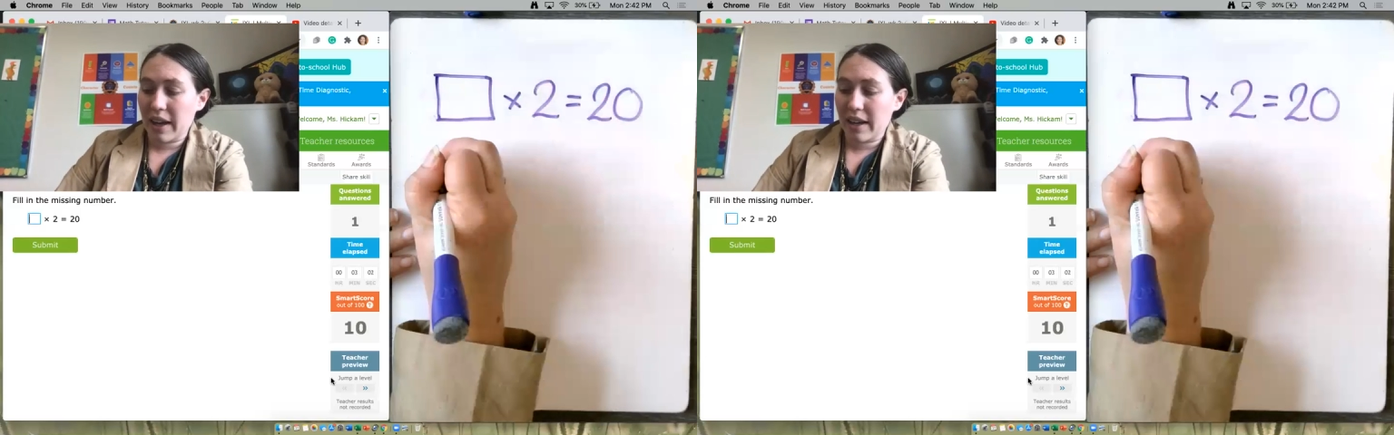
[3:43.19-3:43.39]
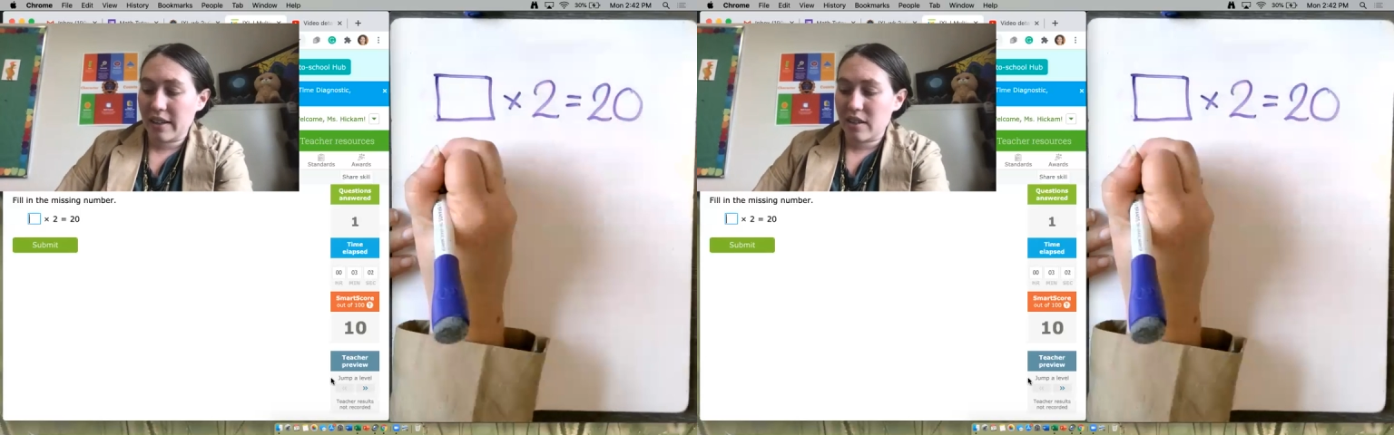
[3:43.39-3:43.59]

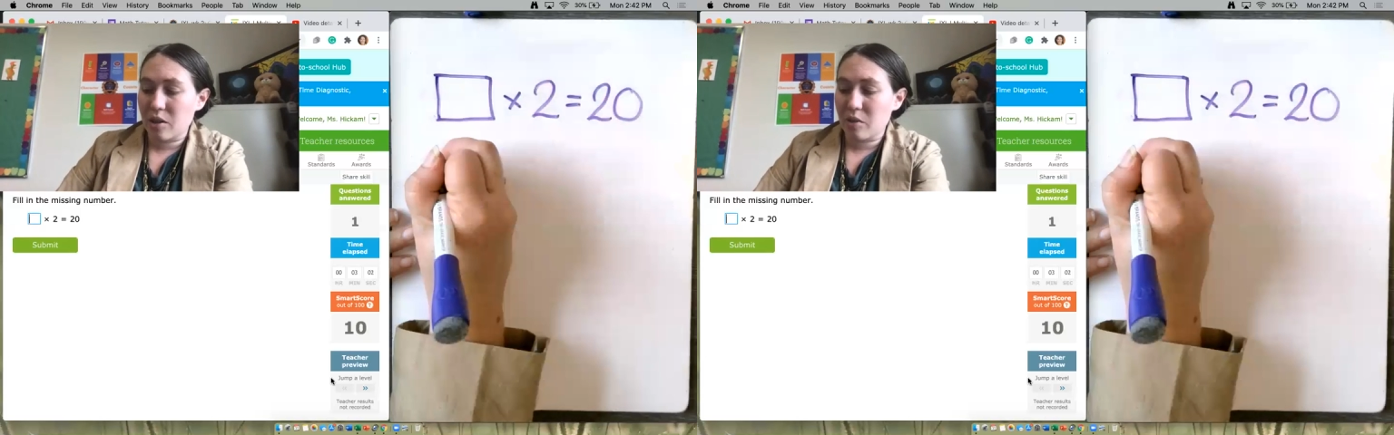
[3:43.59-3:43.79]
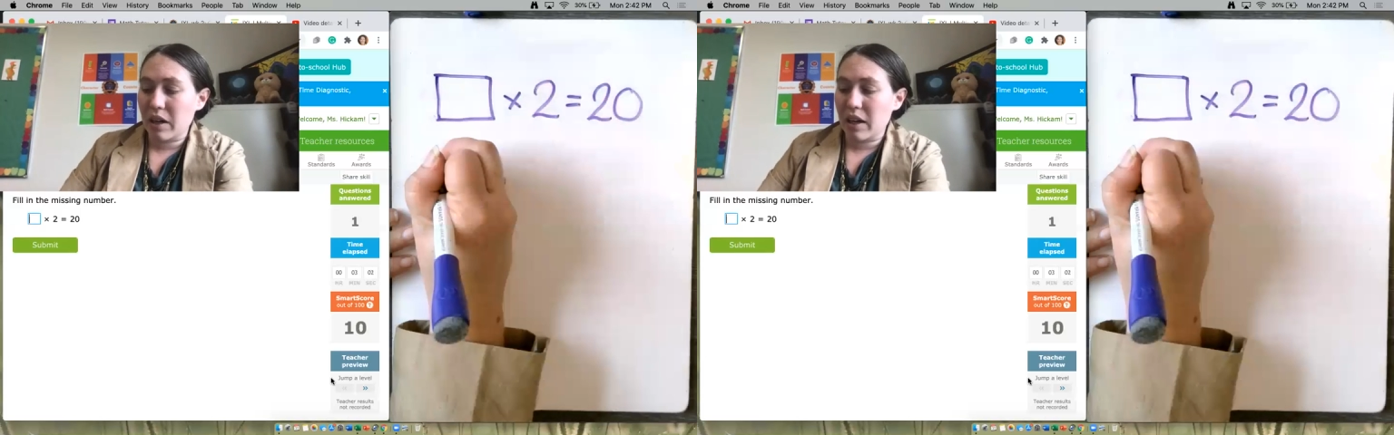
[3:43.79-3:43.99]

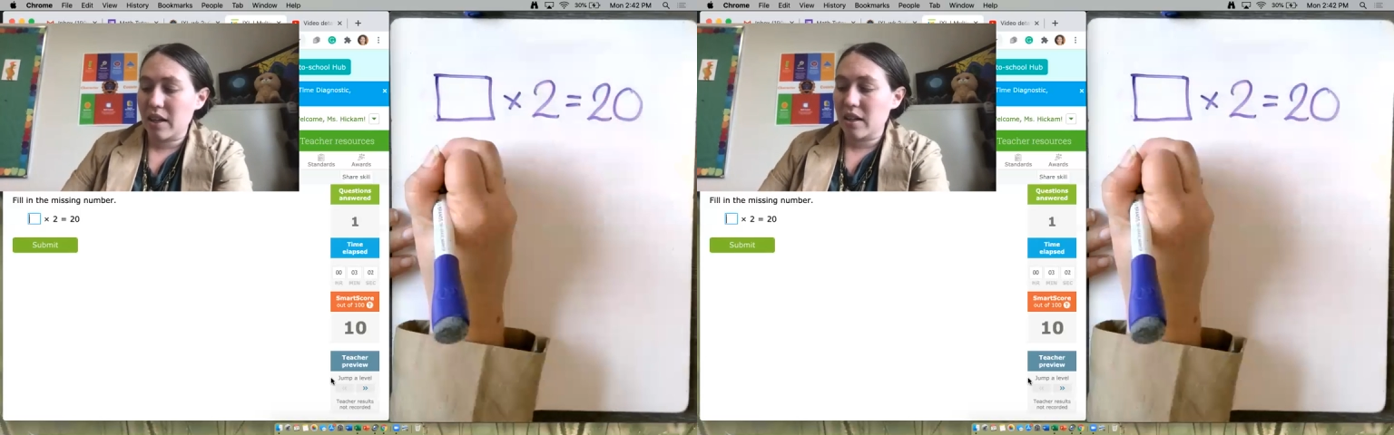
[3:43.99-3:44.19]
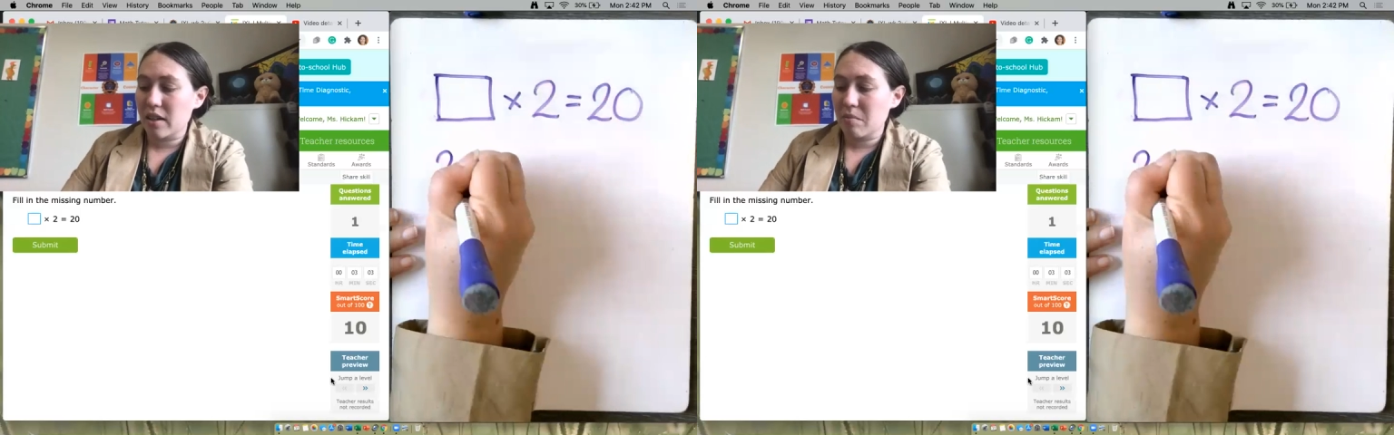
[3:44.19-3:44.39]
answer when
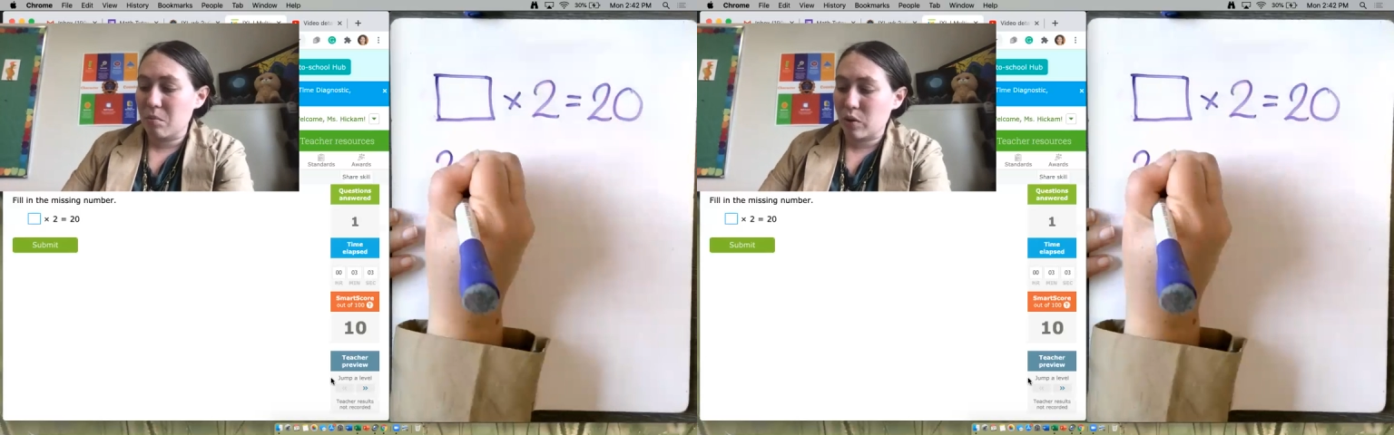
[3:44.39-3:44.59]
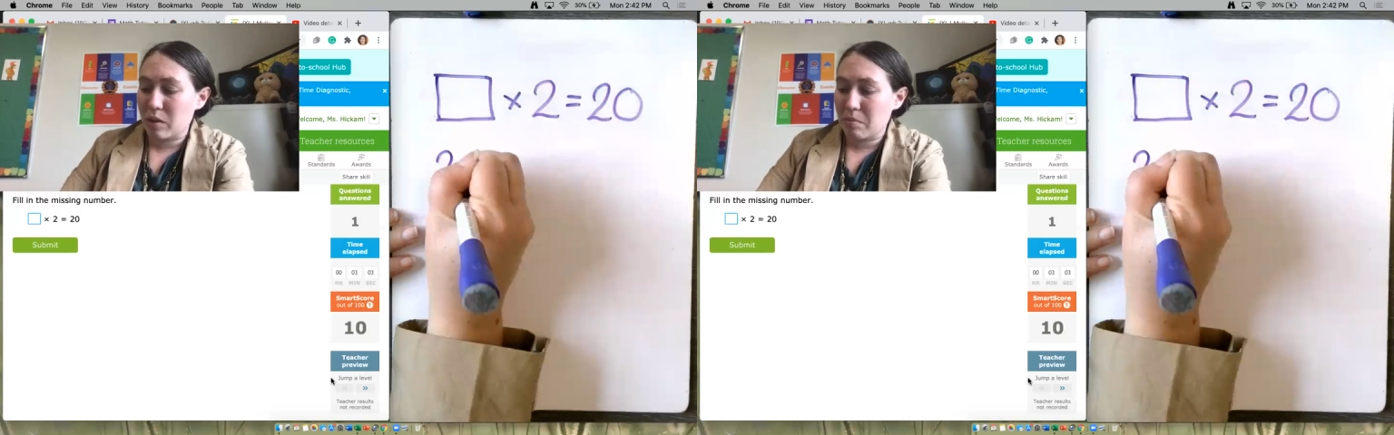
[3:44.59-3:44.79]
I
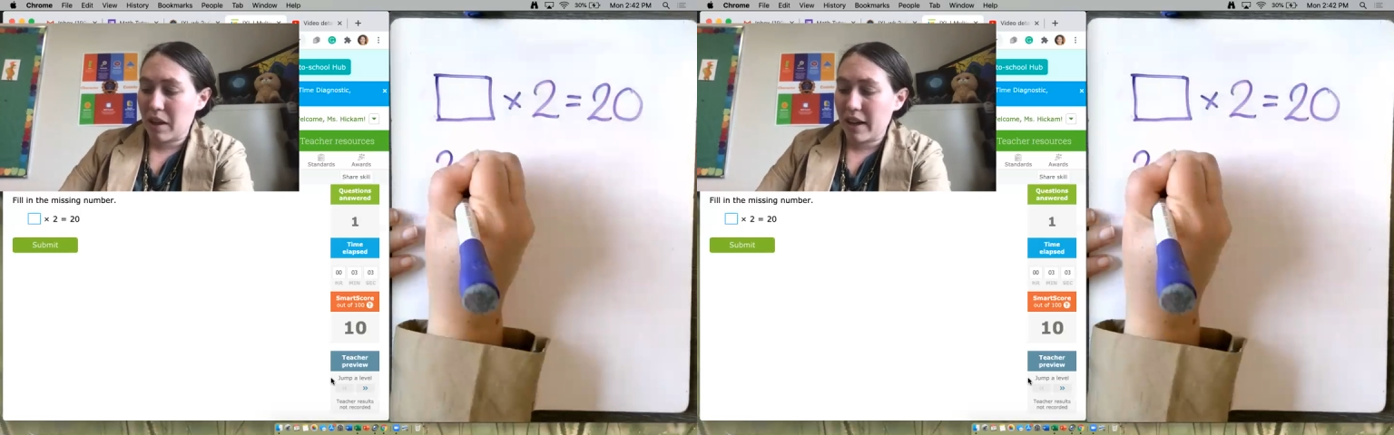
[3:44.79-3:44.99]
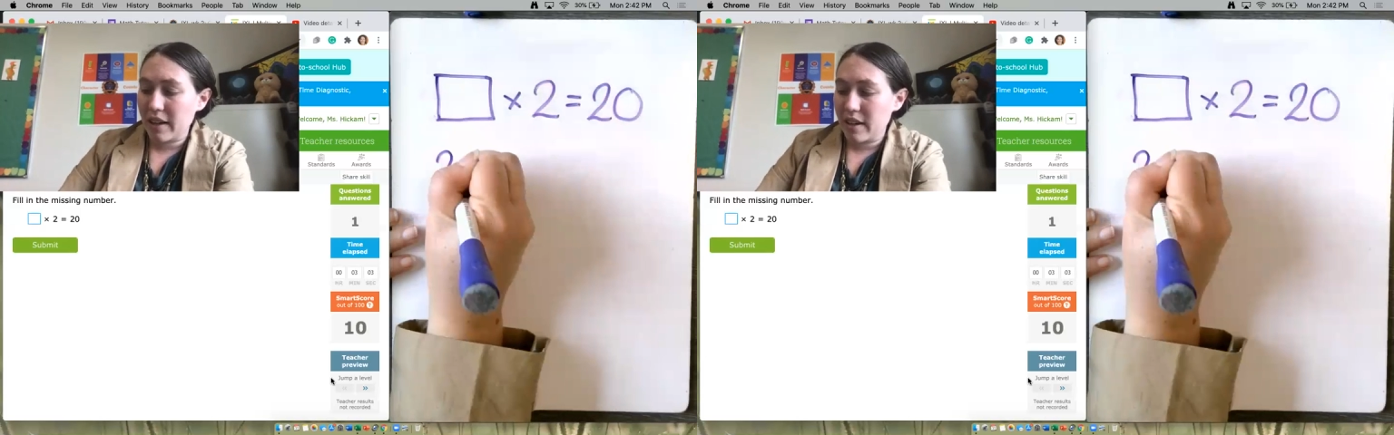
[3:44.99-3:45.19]
multiply,